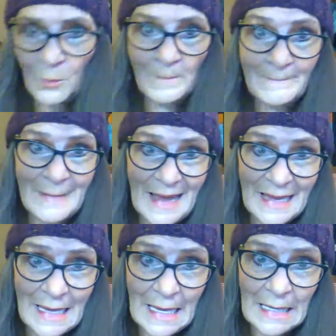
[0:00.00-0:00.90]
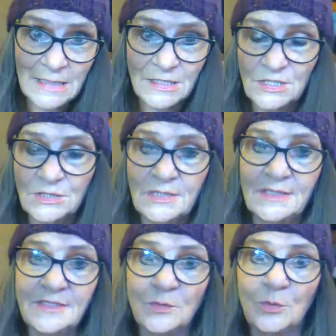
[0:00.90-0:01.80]
my gosh,
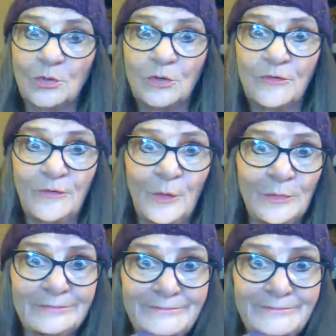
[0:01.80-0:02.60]
it's wonderful.